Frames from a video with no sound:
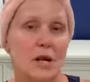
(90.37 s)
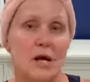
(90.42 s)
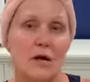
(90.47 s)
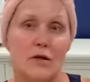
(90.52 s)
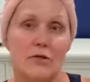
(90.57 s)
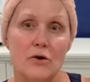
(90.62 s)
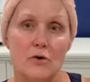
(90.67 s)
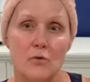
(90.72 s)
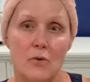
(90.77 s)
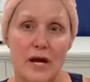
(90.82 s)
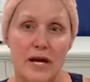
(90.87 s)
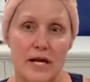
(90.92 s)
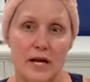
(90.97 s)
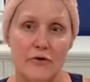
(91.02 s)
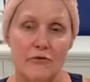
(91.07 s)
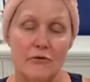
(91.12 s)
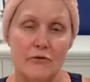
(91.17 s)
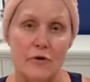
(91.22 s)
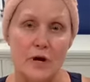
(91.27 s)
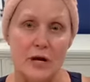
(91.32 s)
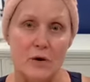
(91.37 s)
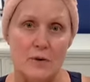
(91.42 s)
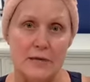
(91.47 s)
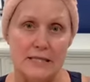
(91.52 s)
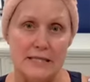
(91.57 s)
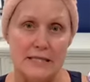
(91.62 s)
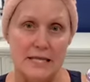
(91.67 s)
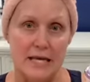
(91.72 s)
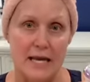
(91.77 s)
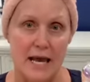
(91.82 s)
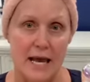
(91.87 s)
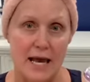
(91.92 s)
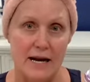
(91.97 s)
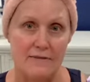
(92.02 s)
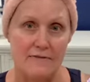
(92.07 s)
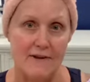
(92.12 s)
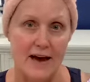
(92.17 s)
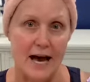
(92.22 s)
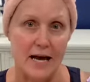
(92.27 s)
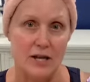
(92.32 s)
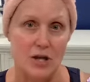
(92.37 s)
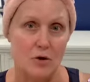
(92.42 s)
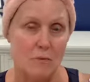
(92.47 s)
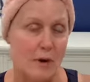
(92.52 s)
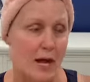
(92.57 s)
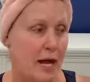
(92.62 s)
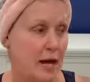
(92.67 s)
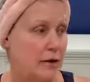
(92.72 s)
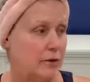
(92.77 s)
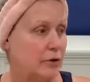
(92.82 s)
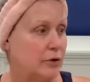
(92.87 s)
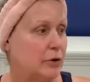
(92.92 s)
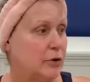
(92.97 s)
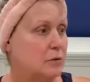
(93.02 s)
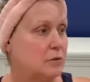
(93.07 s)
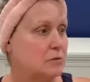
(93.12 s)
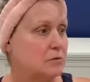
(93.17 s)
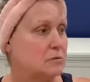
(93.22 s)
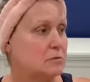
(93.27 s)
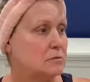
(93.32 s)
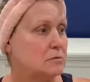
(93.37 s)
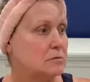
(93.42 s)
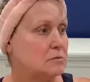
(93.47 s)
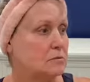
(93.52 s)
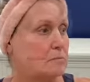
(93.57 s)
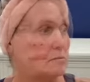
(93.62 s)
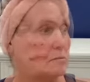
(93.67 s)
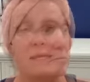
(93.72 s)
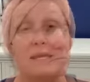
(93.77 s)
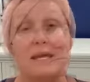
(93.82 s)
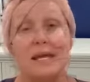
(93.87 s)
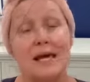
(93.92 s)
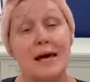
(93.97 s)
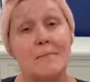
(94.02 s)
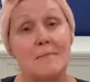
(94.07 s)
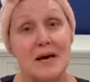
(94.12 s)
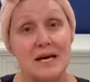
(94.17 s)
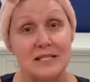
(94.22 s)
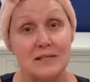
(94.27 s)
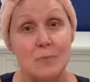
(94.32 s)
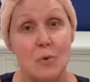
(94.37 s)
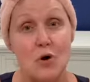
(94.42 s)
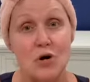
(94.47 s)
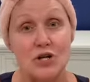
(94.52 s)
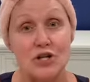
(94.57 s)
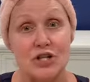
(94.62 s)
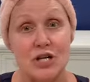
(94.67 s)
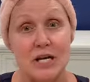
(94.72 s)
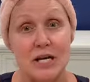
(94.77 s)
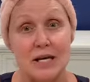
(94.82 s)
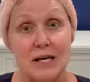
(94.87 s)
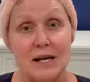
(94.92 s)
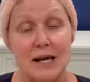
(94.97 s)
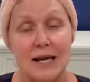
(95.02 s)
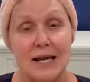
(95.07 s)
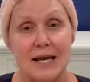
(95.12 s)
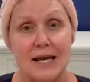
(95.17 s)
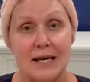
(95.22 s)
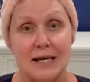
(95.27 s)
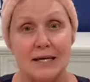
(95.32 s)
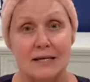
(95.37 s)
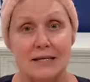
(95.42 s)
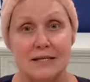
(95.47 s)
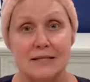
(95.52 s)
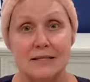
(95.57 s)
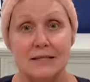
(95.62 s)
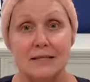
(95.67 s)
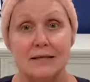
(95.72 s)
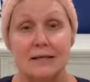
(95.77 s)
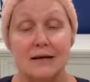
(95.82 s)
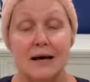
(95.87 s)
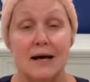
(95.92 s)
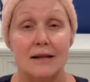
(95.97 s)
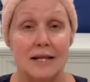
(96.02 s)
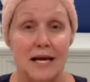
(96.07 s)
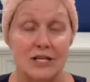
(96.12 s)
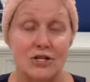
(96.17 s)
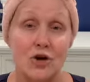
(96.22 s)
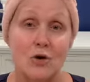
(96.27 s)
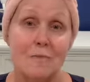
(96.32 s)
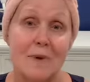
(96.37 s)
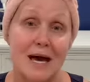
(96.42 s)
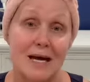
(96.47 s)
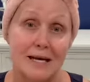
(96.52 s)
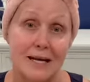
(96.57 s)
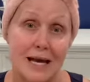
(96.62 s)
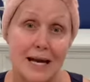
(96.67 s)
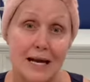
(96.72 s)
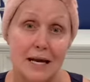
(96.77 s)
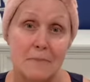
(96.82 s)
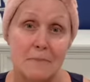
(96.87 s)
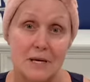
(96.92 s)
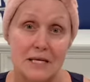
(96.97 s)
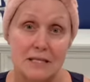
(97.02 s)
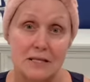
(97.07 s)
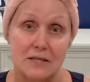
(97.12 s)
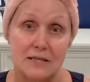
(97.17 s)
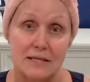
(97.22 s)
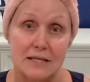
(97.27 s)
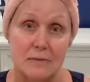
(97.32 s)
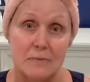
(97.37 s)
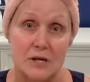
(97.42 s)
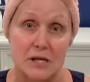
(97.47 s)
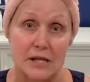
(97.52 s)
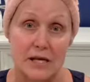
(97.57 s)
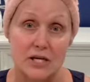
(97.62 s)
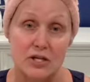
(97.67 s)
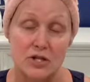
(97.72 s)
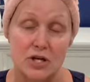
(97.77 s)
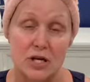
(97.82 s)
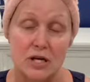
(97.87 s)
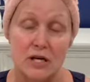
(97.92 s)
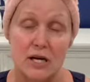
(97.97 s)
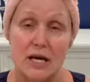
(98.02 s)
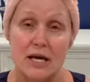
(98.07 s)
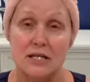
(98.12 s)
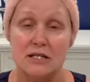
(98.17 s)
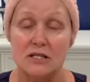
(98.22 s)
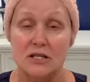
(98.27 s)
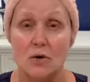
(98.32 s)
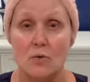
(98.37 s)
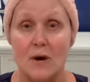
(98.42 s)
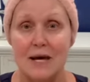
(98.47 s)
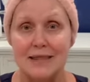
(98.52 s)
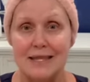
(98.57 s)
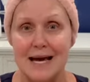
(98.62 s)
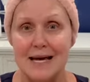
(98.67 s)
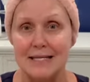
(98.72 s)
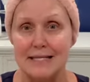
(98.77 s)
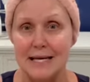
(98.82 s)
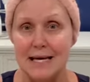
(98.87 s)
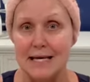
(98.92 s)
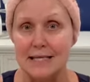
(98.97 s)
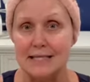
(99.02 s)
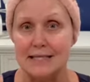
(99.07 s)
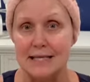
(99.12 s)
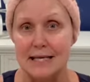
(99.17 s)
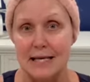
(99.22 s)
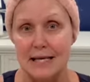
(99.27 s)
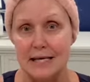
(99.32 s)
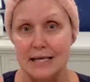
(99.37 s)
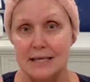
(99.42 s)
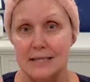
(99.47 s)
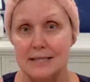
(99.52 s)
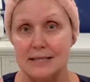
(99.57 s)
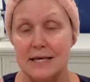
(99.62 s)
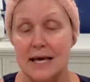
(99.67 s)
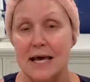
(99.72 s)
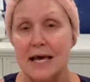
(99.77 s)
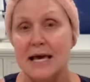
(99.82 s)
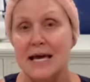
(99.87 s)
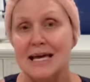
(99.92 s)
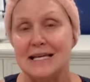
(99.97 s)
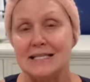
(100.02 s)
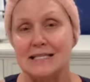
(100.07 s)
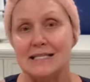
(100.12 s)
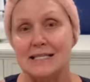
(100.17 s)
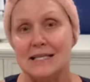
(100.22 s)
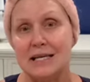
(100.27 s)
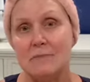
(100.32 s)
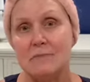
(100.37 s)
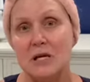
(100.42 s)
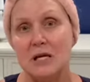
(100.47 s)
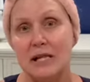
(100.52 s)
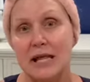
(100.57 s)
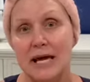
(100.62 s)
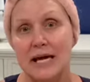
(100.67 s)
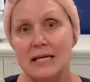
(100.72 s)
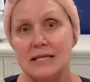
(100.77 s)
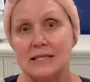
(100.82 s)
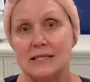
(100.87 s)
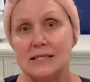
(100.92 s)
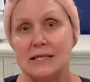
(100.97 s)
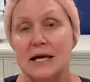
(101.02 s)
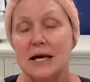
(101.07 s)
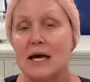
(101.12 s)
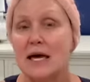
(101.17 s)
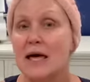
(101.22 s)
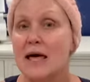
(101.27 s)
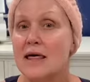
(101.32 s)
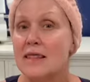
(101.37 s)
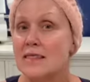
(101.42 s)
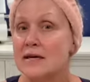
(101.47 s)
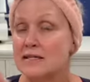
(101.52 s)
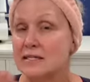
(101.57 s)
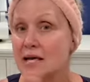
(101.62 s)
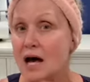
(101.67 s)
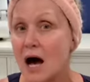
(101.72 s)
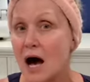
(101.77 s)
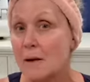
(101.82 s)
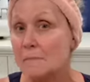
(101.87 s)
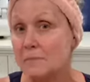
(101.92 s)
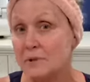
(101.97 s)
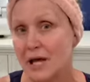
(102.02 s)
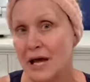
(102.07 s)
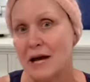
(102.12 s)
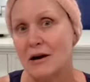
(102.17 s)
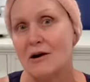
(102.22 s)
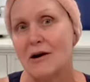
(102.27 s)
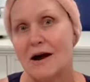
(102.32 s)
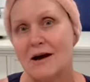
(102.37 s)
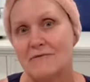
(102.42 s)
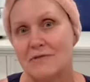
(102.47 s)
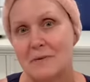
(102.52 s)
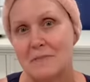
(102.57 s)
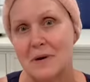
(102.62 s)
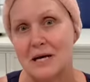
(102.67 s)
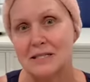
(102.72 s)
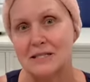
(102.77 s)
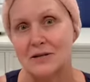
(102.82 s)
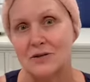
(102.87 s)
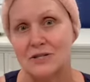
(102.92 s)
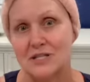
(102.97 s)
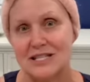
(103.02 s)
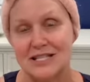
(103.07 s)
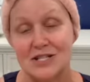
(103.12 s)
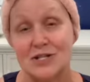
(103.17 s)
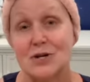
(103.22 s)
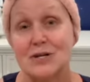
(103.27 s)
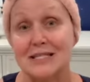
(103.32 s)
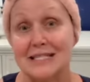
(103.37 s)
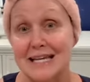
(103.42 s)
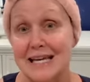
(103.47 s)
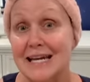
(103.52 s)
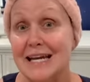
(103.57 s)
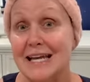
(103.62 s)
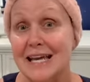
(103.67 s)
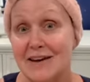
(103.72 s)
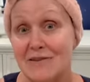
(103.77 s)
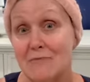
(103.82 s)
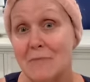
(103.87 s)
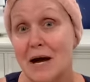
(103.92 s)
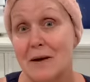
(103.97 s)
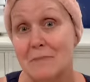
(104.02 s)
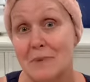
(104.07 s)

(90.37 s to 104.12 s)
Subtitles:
the radio frequency and vacuum handle. The EMS portion is electromagnetic muscle stimulation. And so what that does is it stimulates the top layer of the muscle. So it's going to give my